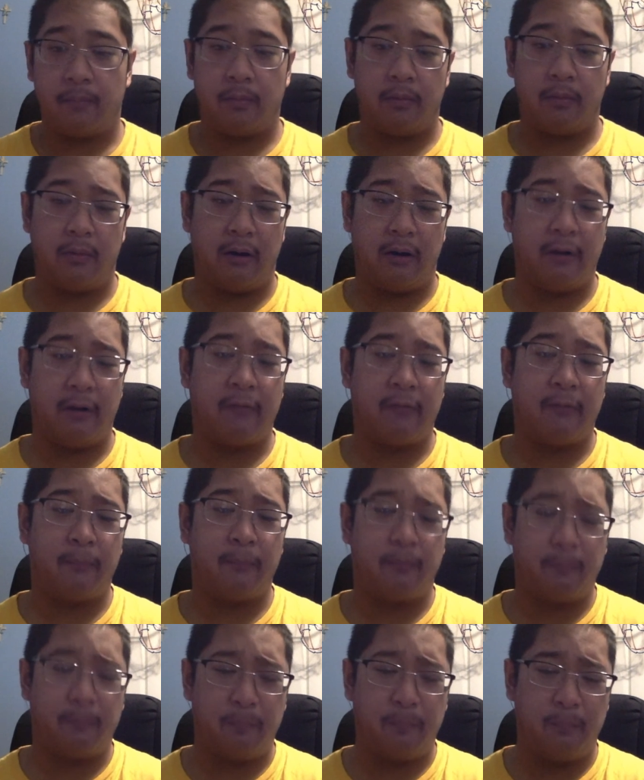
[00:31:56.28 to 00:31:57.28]
There is
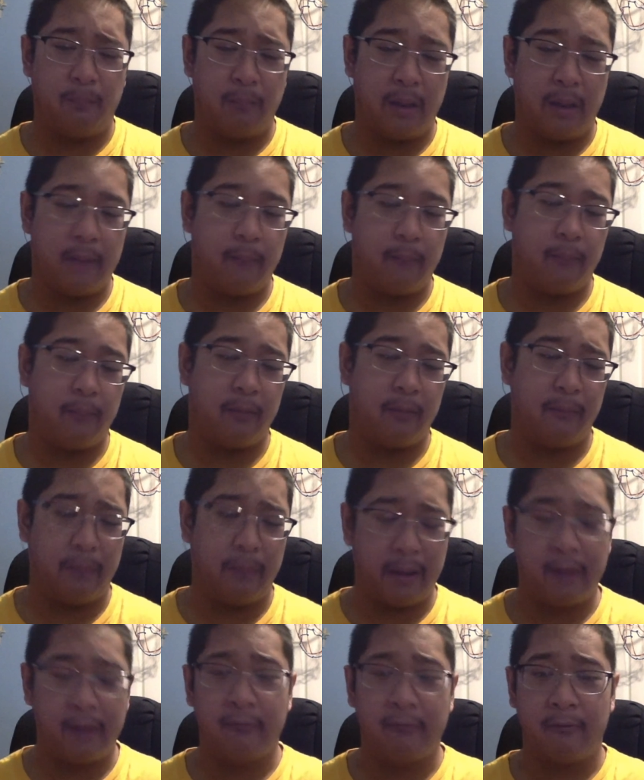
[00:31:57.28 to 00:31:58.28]
the
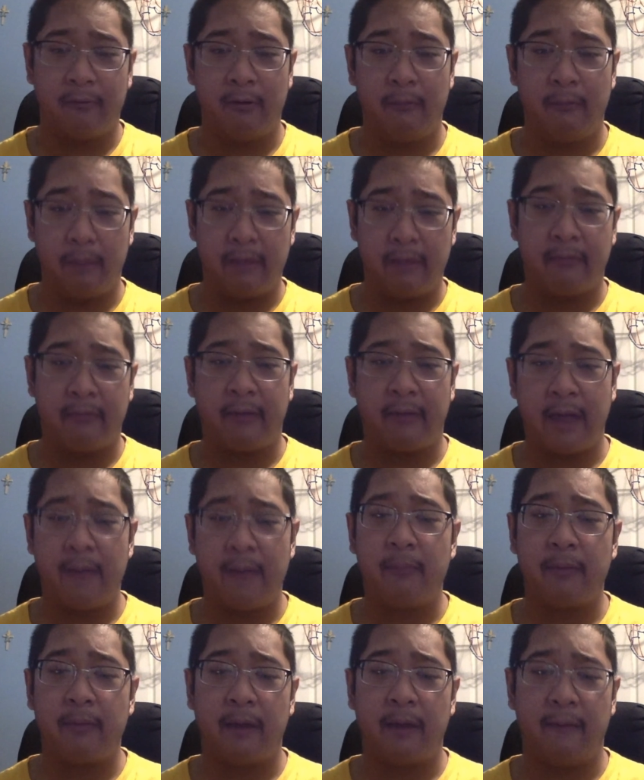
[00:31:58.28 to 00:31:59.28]
big group is
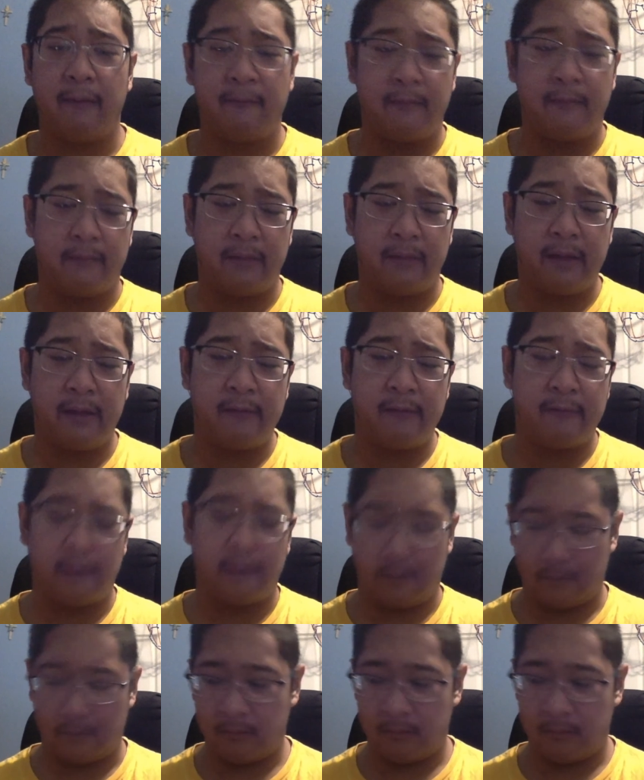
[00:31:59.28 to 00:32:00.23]
Game Dev Nation.